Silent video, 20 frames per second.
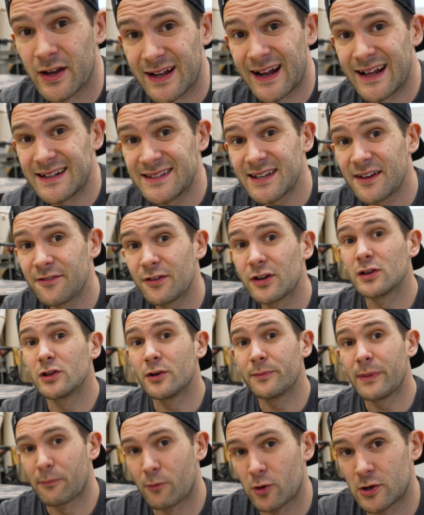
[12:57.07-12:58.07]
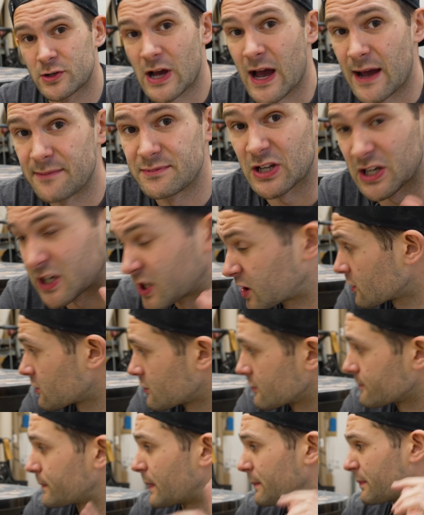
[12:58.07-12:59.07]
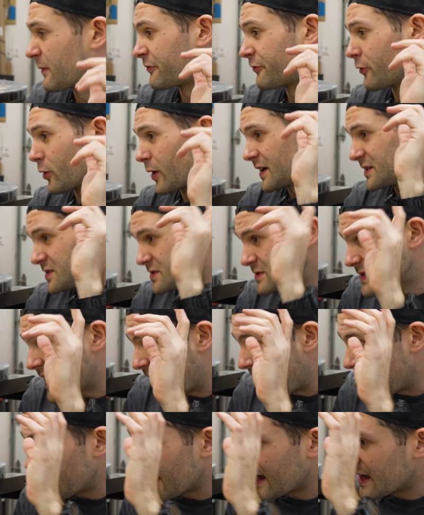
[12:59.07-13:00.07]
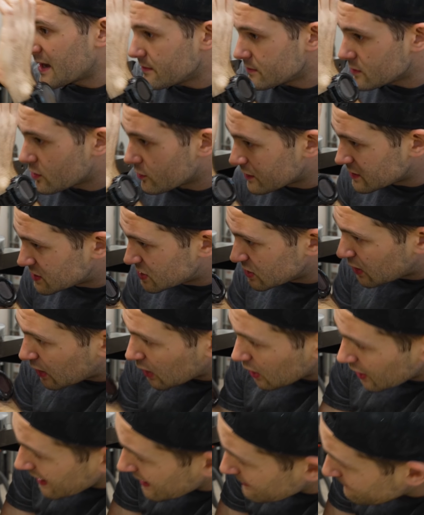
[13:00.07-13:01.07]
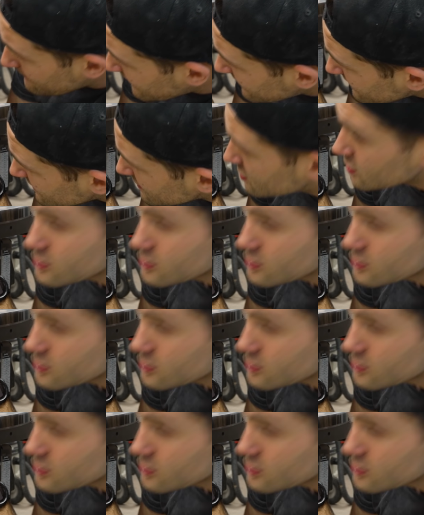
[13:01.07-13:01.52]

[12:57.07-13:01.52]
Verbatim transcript: I'm gonna have to give it a little bit more time to cure. But before I do that, I am going to clamp it